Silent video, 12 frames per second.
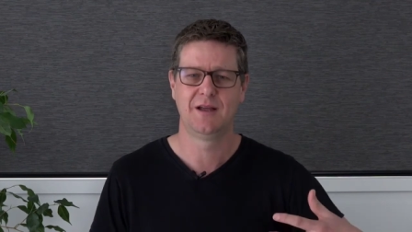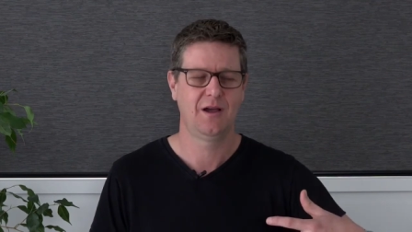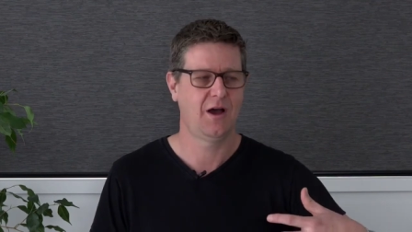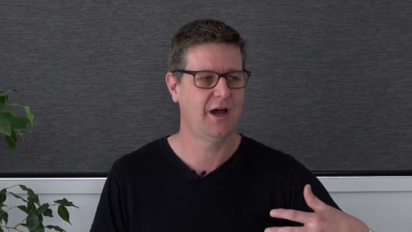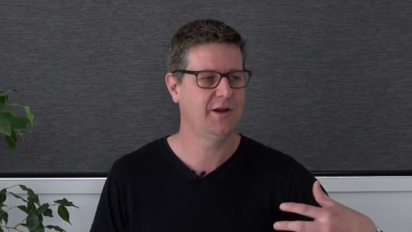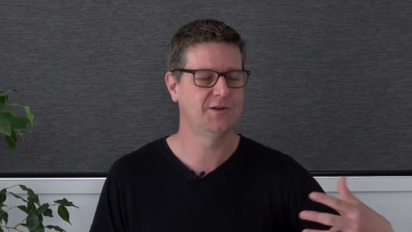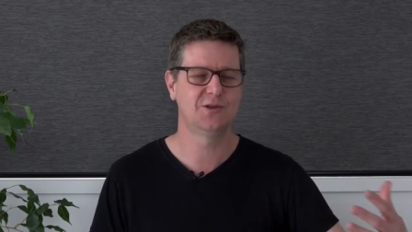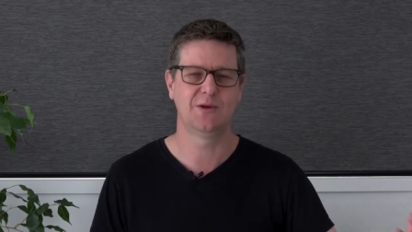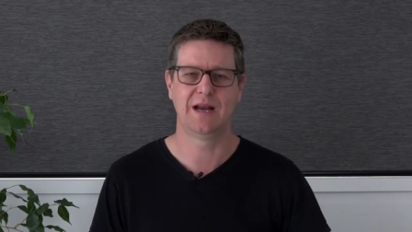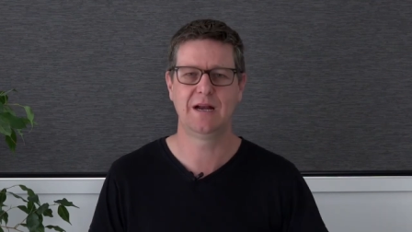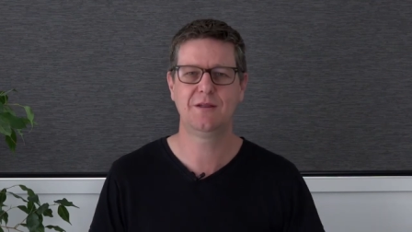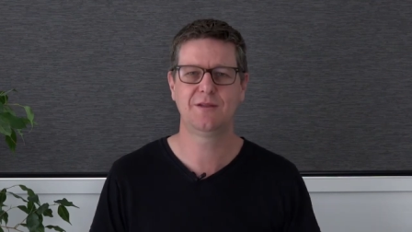I don't do
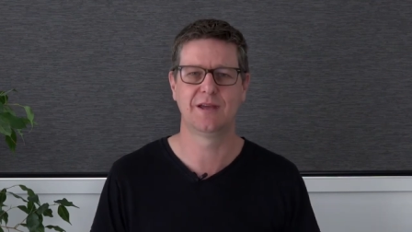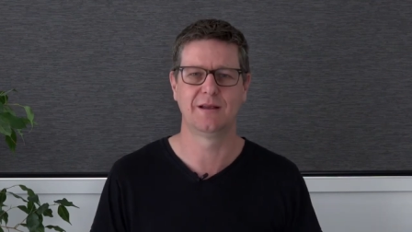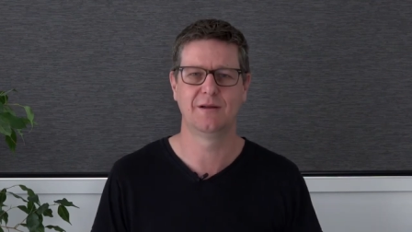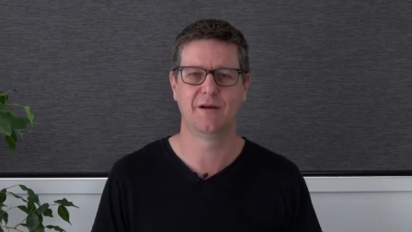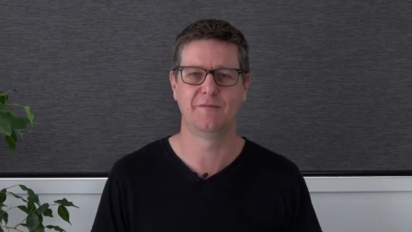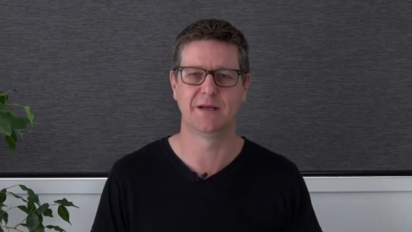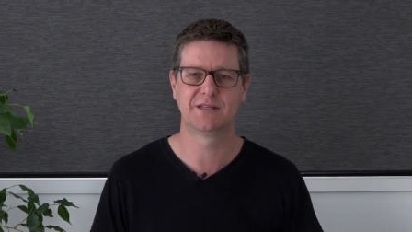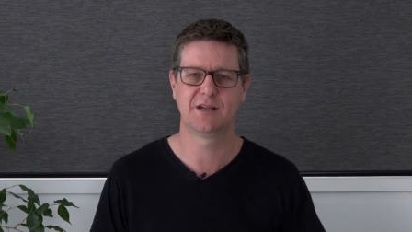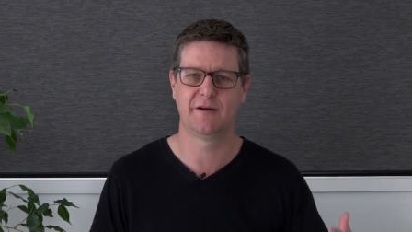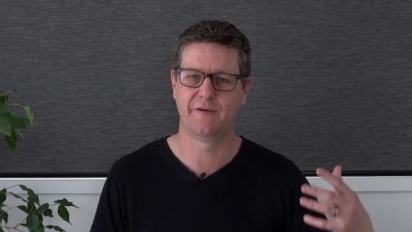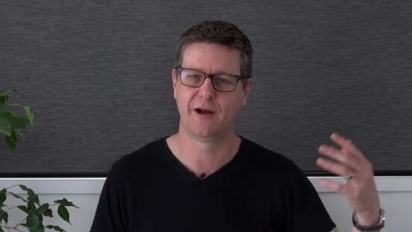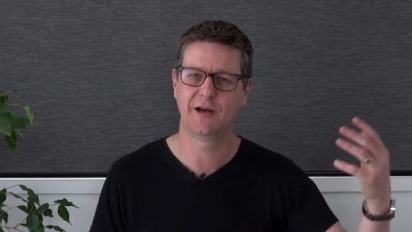anything of
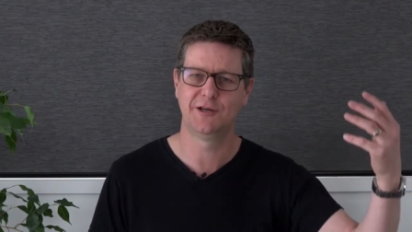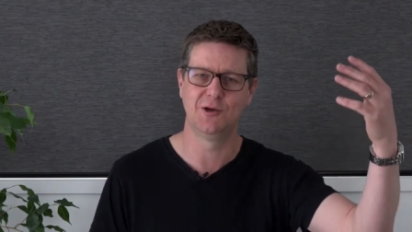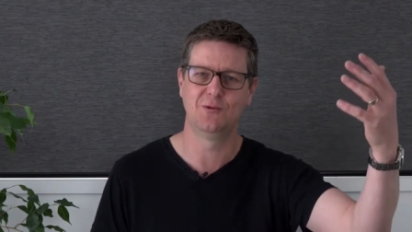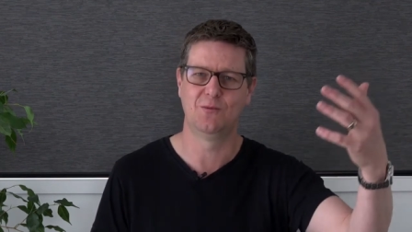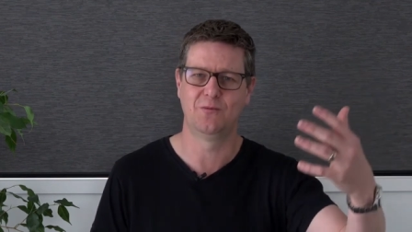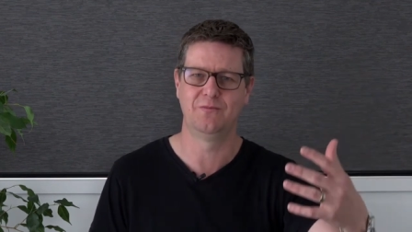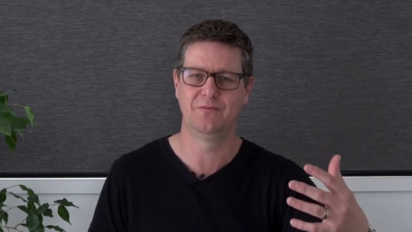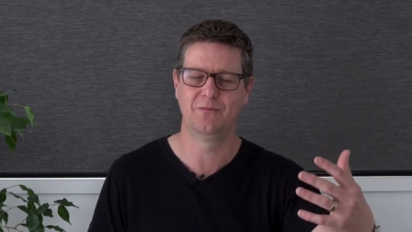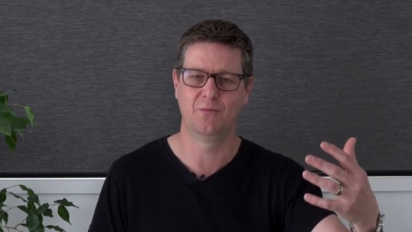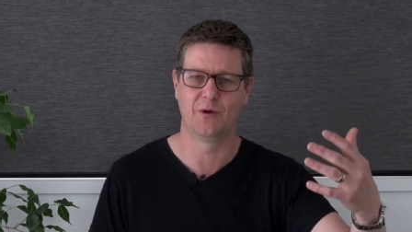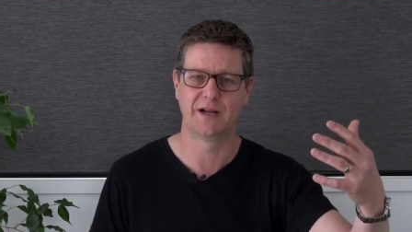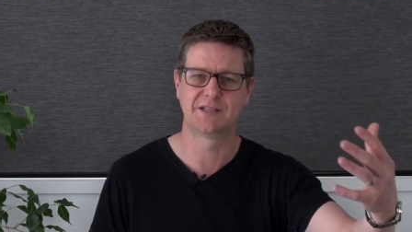myself. I only do
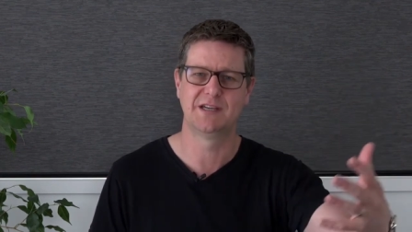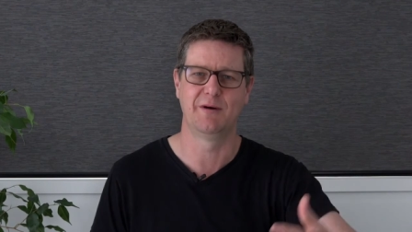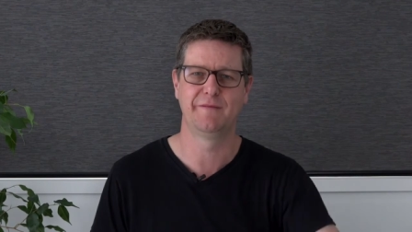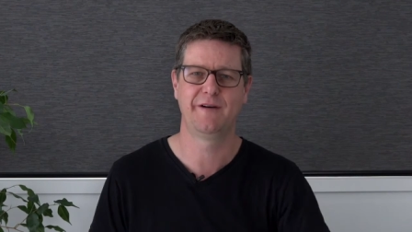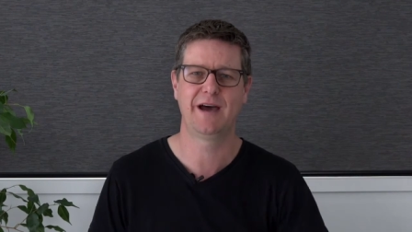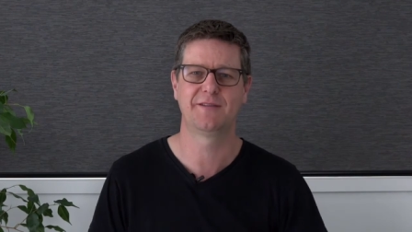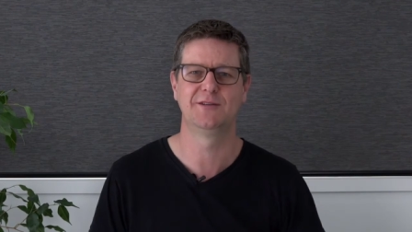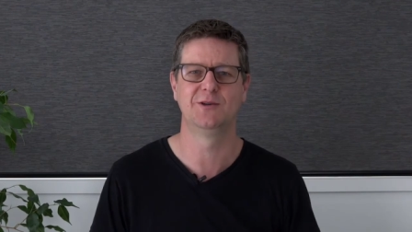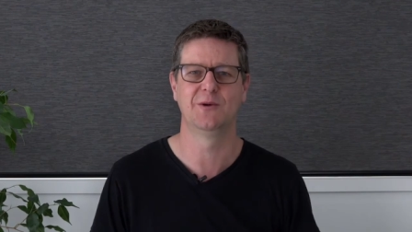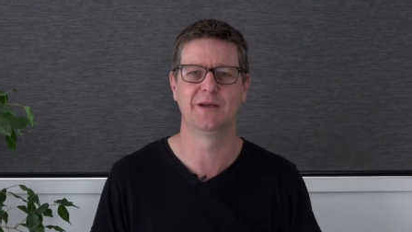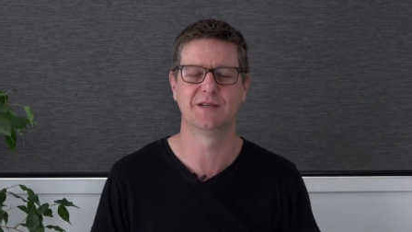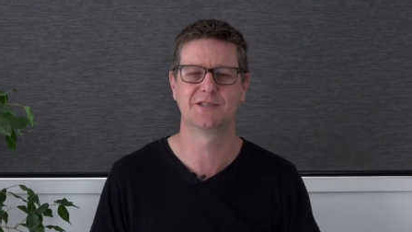what I see my Father
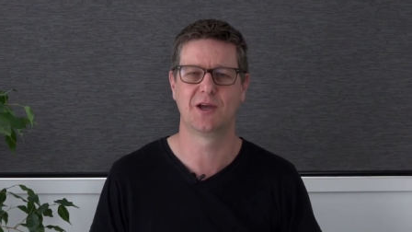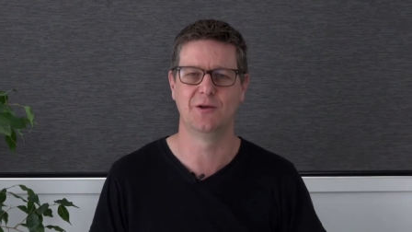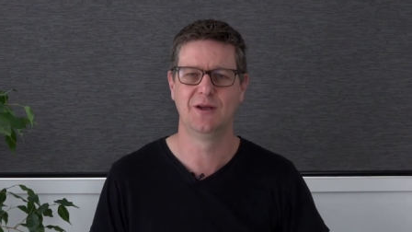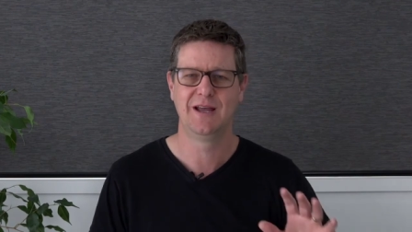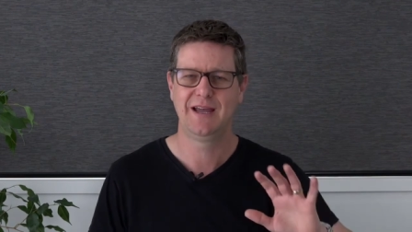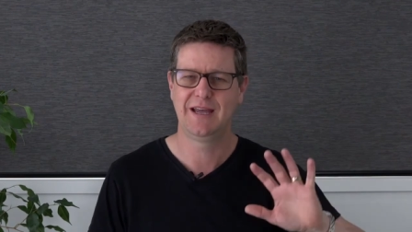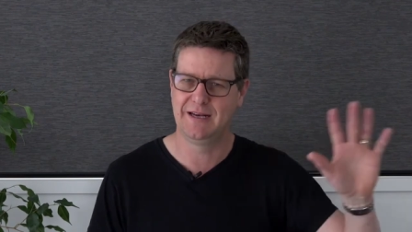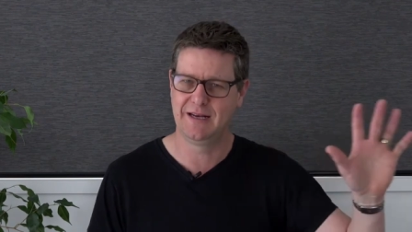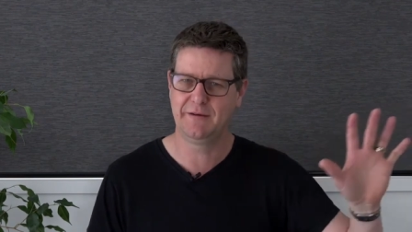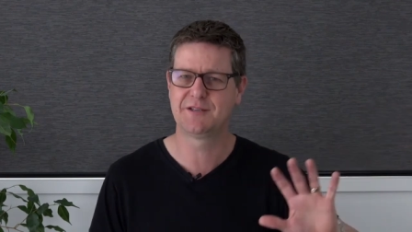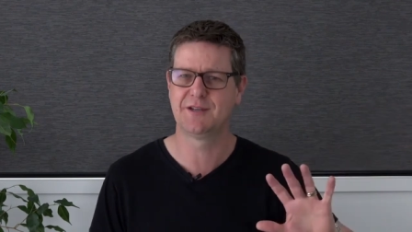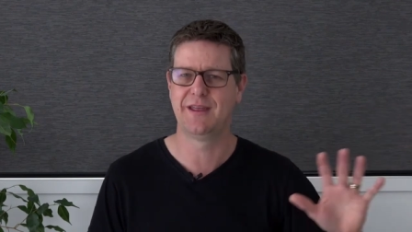doing. And so He
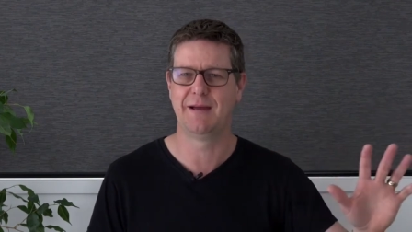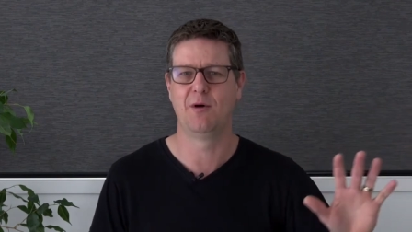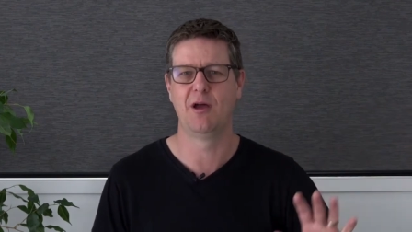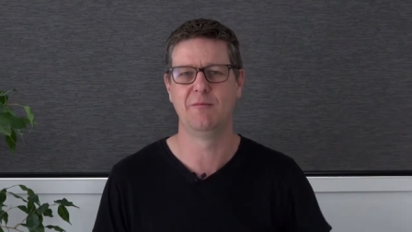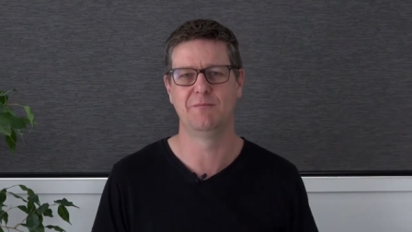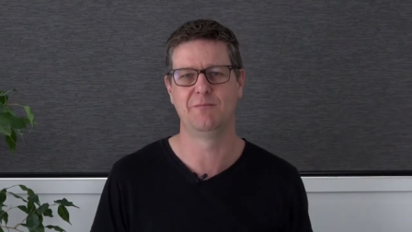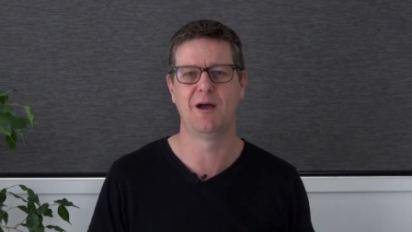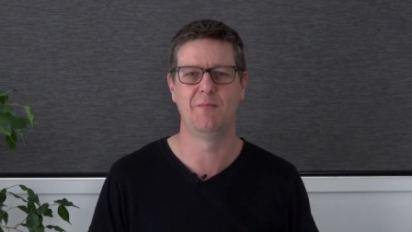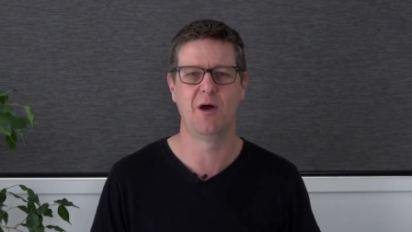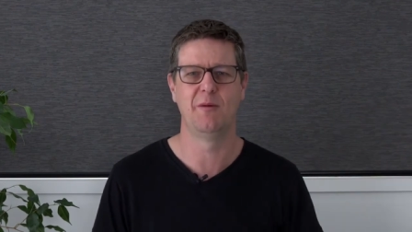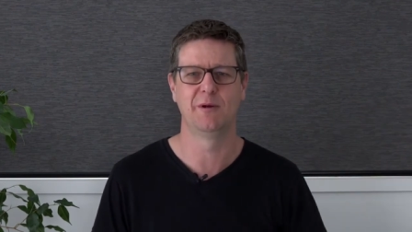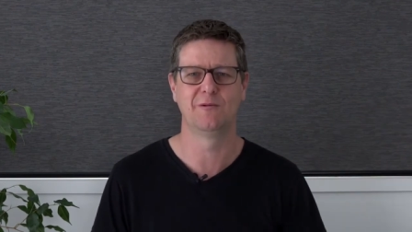lived in that moment by
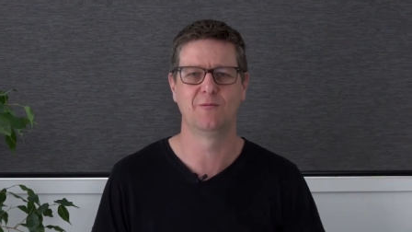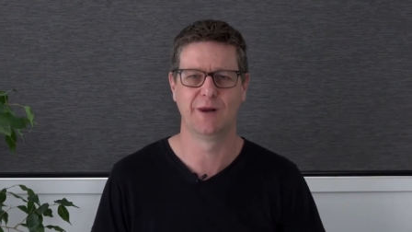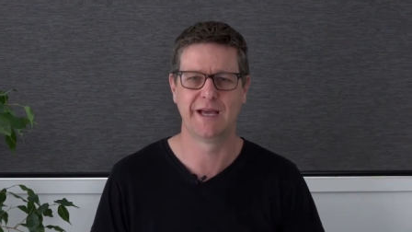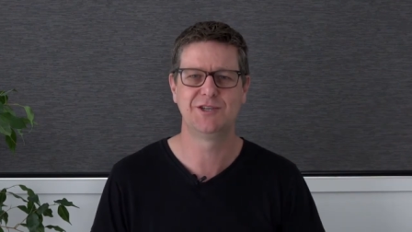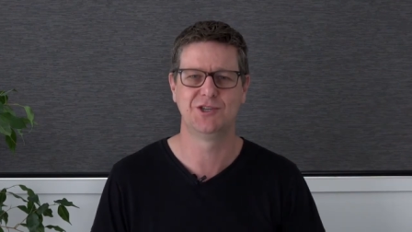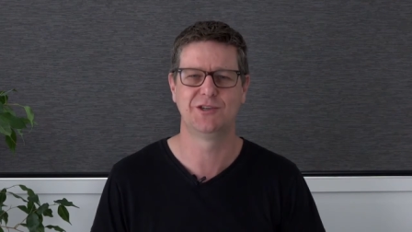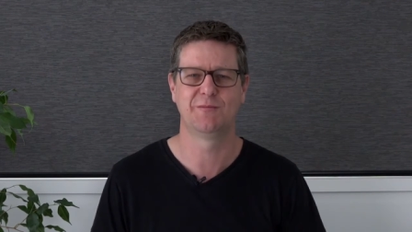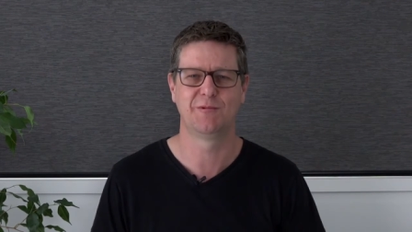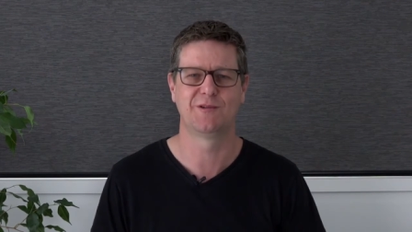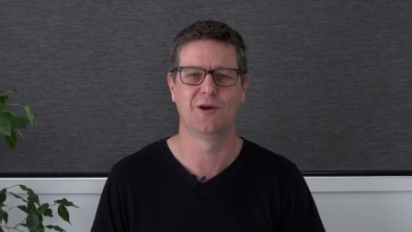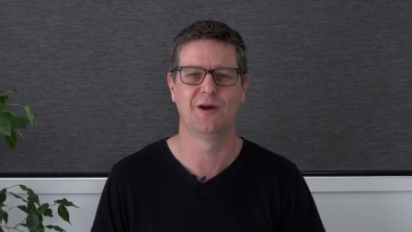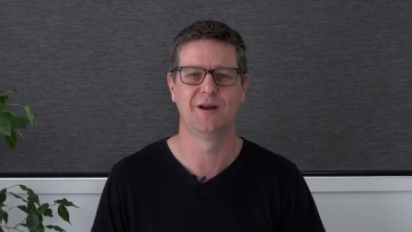moment relationship
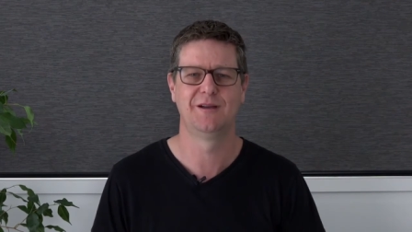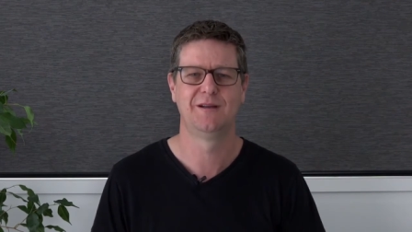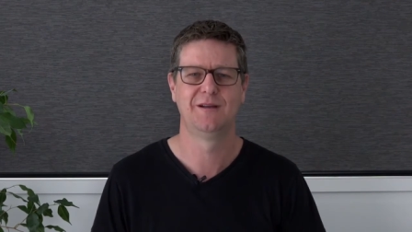with God.